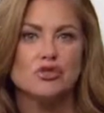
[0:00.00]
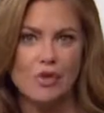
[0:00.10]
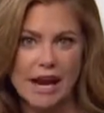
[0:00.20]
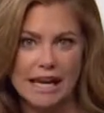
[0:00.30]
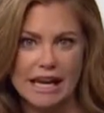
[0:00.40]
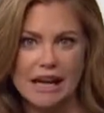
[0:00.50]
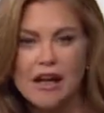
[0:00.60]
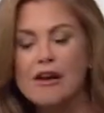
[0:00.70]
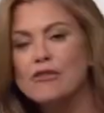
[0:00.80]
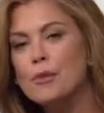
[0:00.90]
training
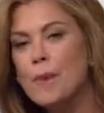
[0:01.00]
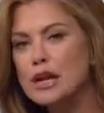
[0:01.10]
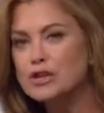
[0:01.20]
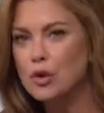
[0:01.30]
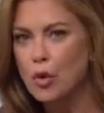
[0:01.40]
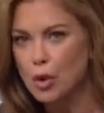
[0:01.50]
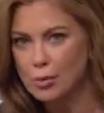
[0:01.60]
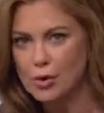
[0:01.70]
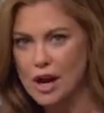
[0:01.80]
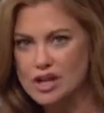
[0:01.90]
for major
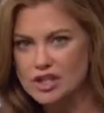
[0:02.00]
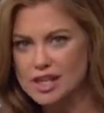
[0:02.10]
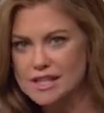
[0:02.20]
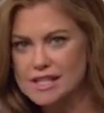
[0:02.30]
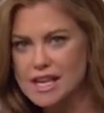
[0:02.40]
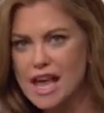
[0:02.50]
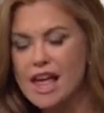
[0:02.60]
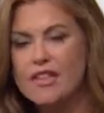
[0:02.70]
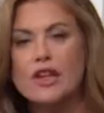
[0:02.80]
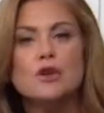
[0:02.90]
corporations.
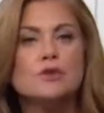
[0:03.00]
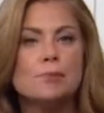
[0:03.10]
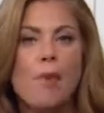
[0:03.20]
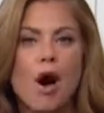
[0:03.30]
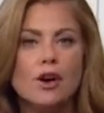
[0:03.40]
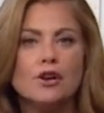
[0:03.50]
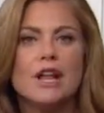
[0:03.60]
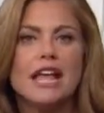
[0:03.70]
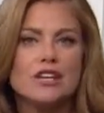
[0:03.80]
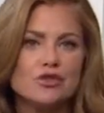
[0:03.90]
They use modern
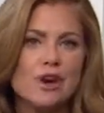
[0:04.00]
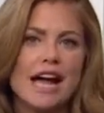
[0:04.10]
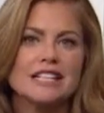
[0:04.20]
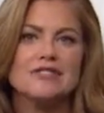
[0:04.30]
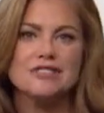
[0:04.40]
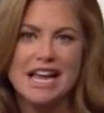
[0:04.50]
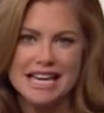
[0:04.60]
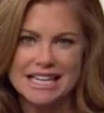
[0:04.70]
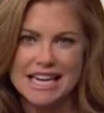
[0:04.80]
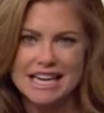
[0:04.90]
interactive
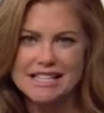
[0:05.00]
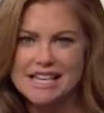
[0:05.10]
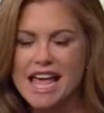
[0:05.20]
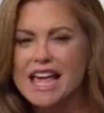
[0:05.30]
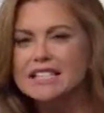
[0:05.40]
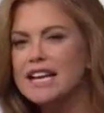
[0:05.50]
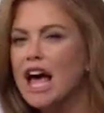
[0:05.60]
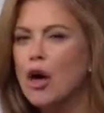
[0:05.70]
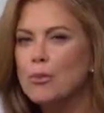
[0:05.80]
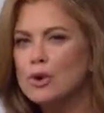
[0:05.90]
techniques to
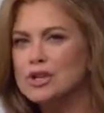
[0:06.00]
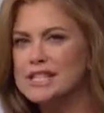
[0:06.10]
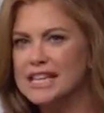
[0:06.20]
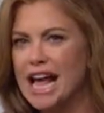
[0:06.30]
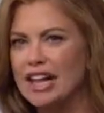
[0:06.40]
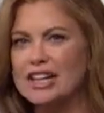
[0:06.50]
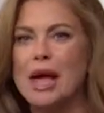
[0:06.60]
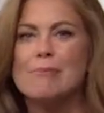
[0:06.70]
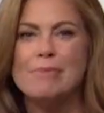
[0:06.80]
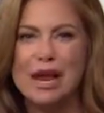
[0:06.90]
help personnel
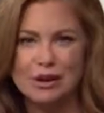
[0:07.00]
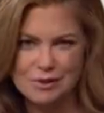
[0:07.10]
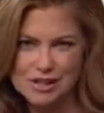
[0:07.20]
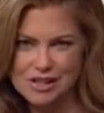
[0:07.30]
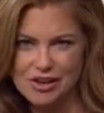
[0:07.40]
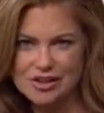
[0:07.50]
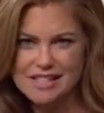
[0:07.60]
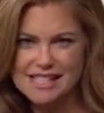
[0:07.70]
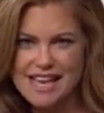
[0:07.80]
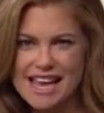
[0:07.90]
get better
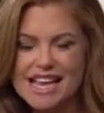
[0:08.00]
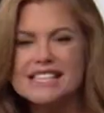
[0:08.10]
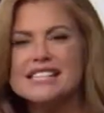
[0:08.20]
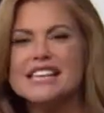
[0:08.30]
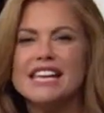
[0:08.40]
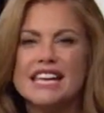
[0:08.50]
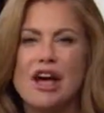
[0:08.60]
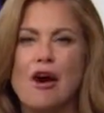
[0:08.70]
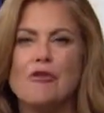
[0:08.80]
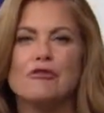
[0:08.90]
results.
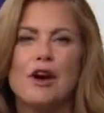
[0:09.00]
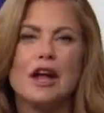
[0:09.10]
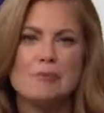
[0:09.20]
CEO Frank